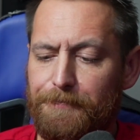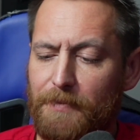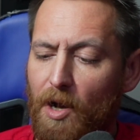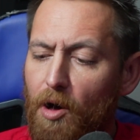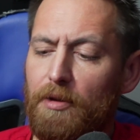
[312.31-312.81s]

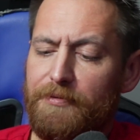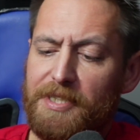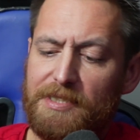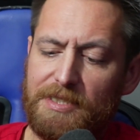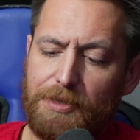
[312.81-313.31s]
All of
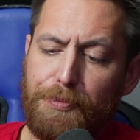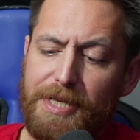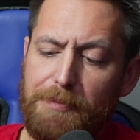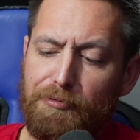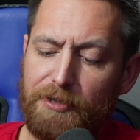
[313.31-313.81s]
this is
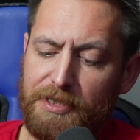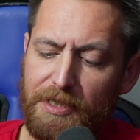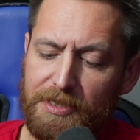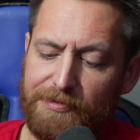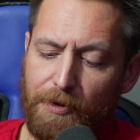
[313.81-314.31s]
3D printed
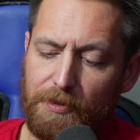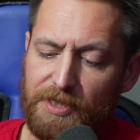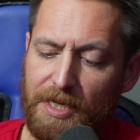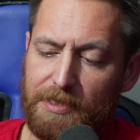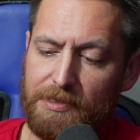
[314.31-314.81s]
as far as I
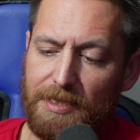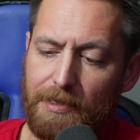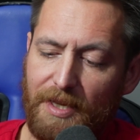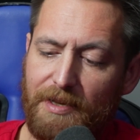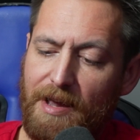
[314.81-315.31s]
can
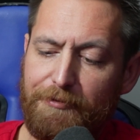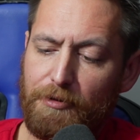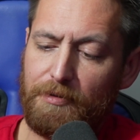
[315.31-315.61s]
tell. After